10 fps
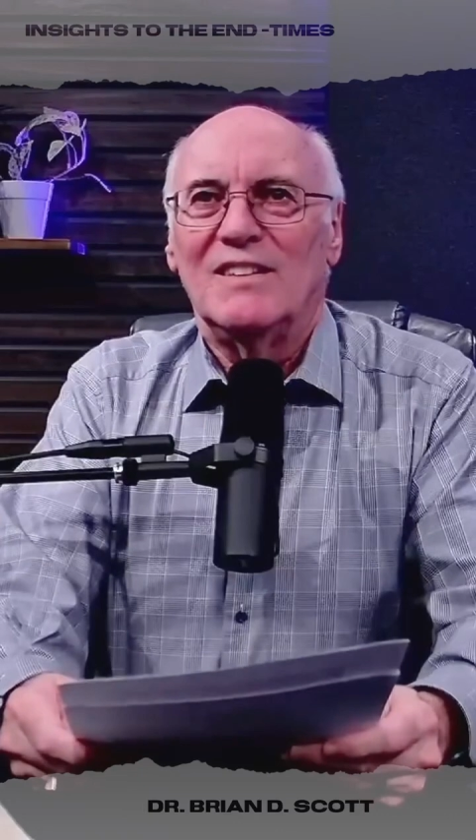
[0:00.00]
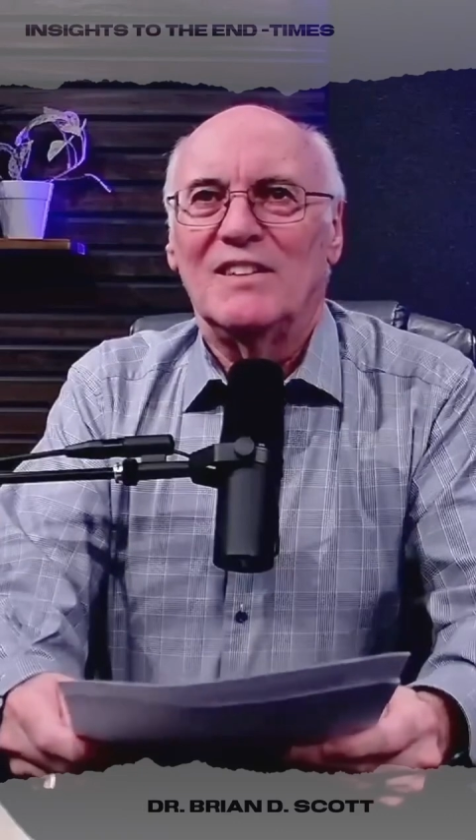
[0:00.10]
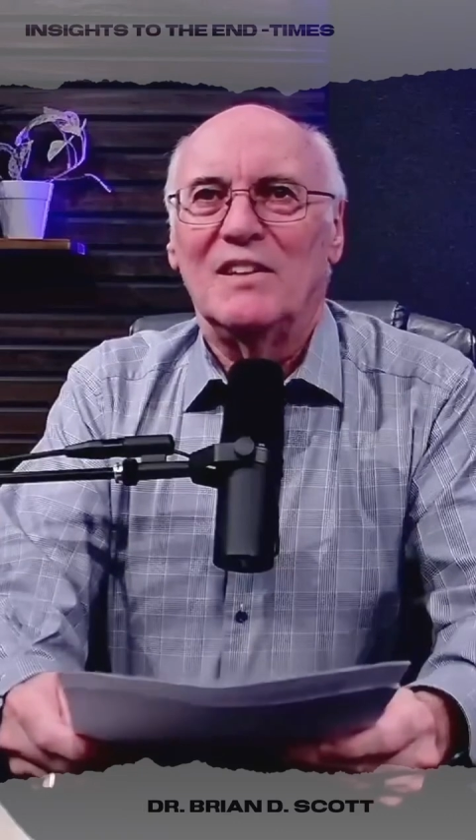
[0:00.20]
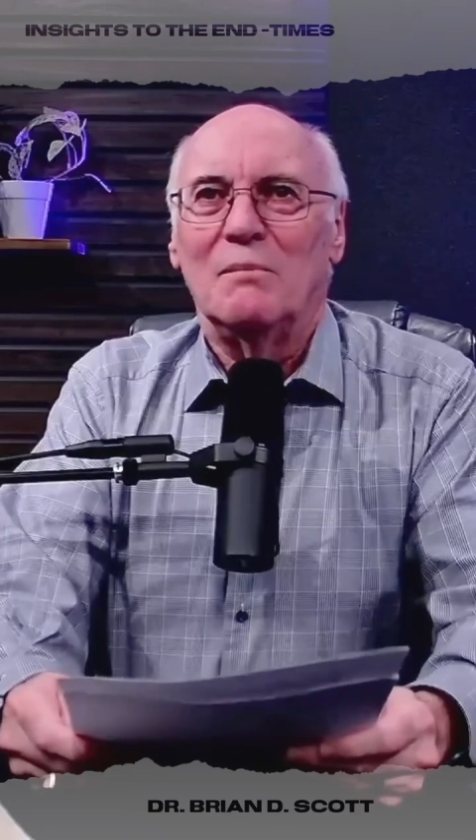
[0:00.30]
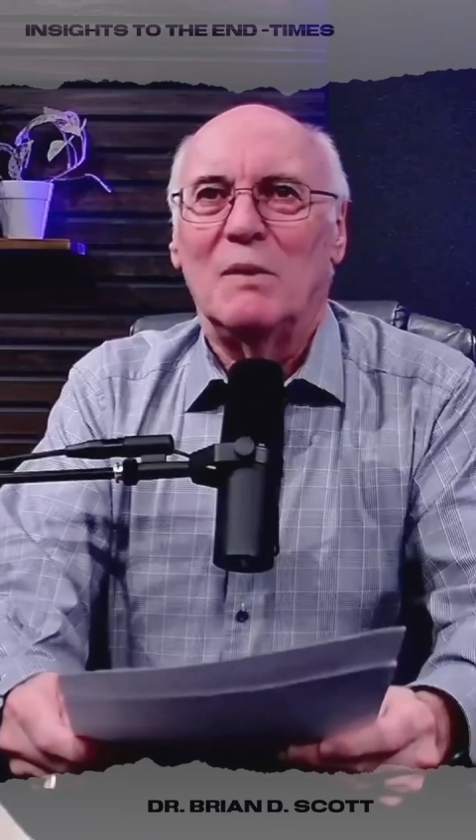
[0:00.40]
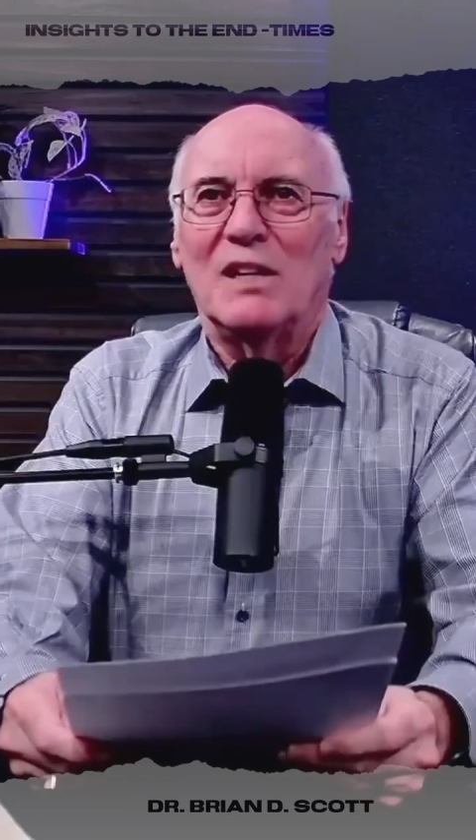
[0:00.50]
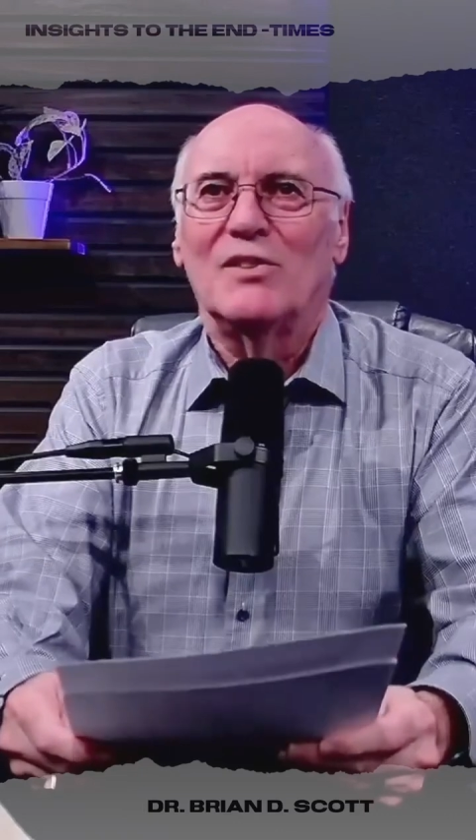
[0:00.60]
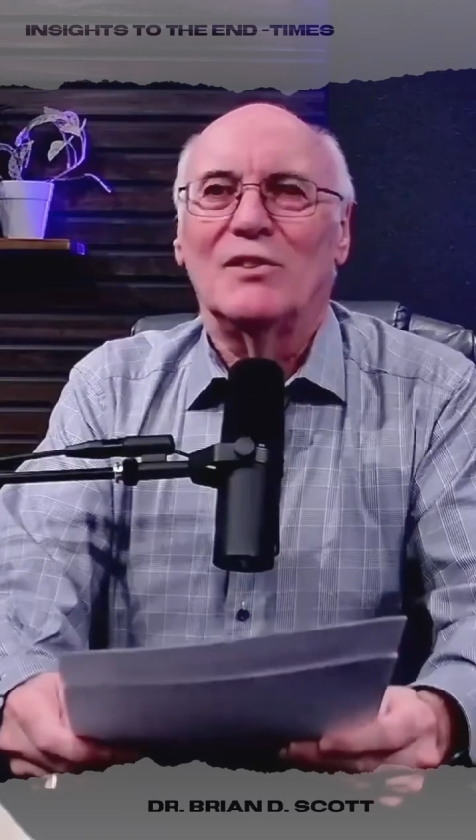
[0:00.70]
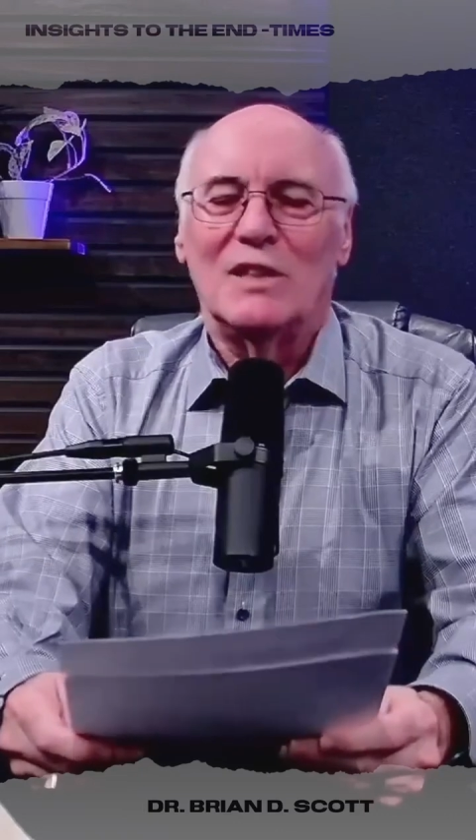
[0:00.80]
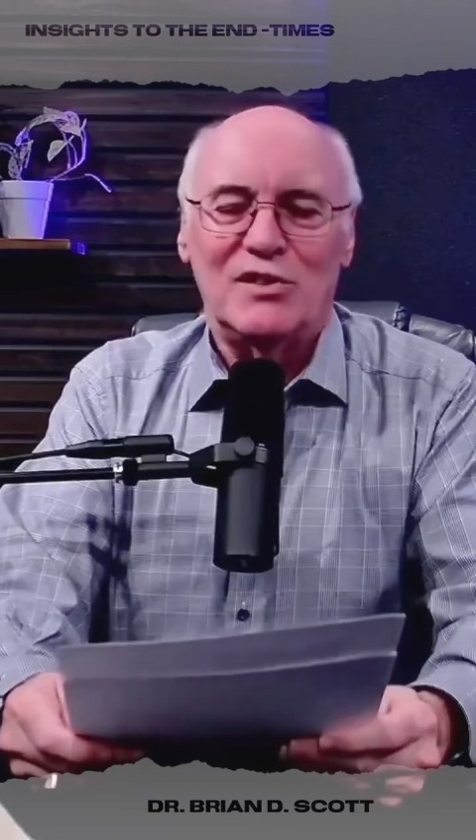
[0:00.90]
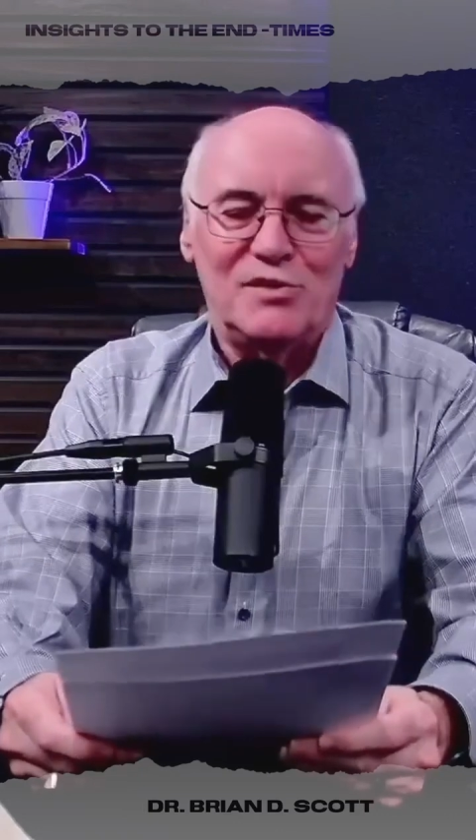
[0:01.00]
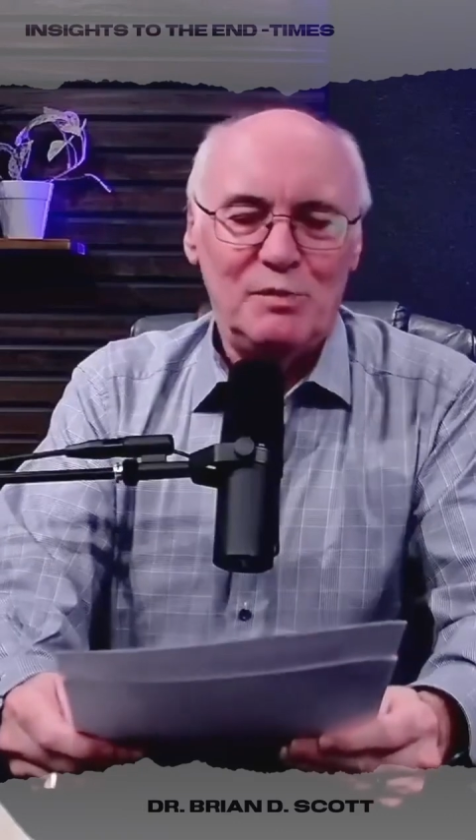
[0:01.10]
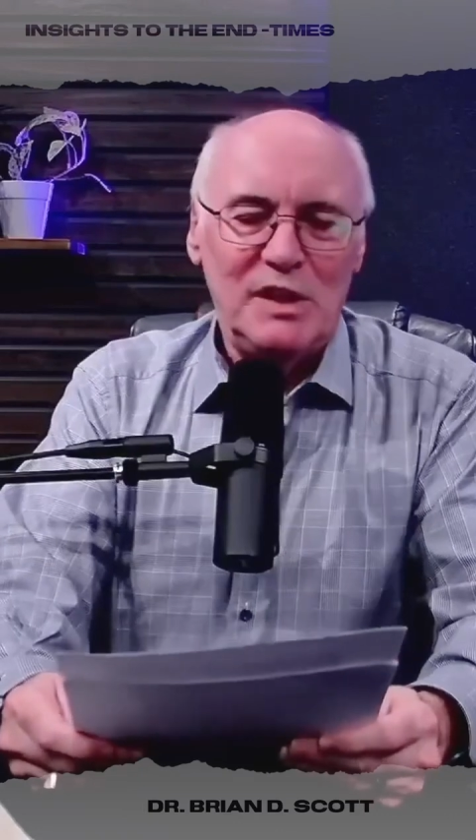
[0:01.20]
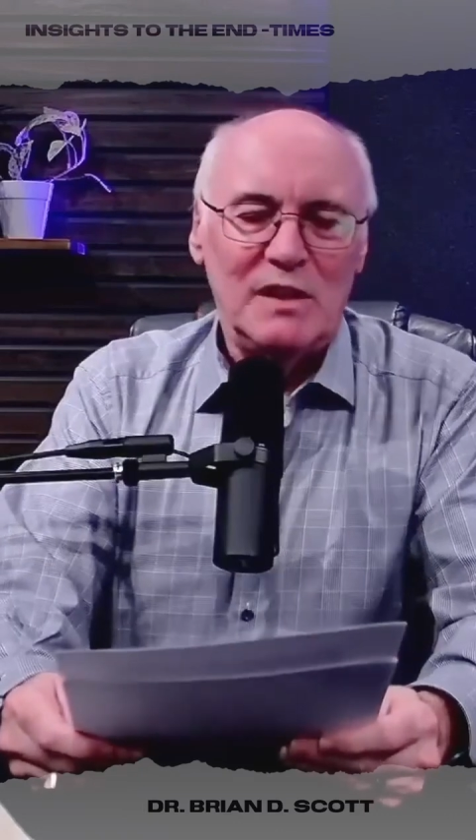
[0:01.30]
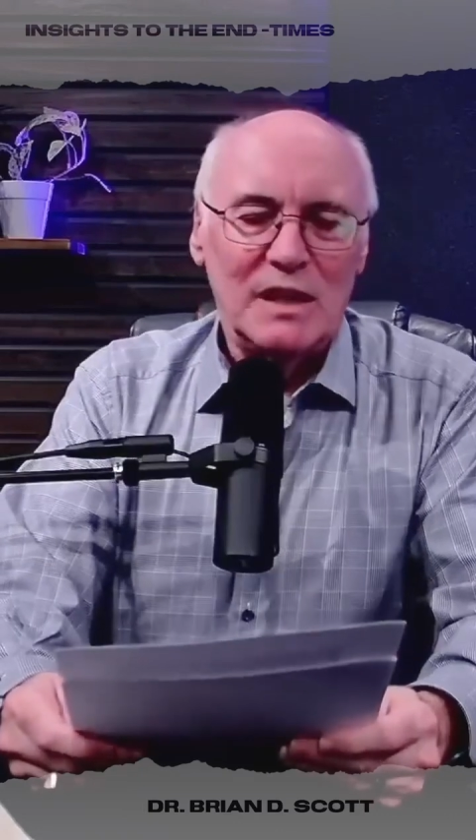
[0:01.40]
to monitor our speed.